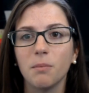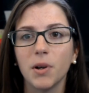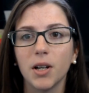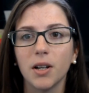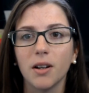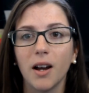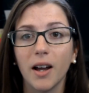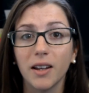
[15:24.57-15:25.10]

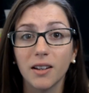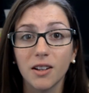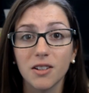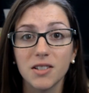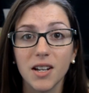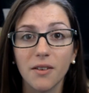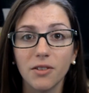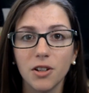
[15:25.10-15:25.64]
but I could
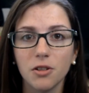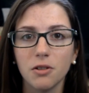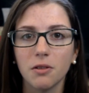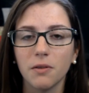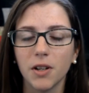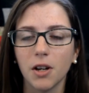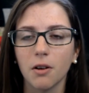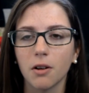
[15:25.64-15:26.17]
definitely do a
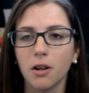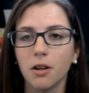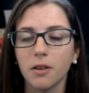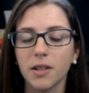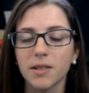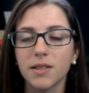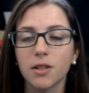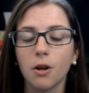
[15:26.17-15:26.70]
video on all
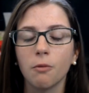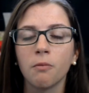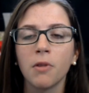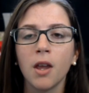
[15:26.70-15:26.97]
this. So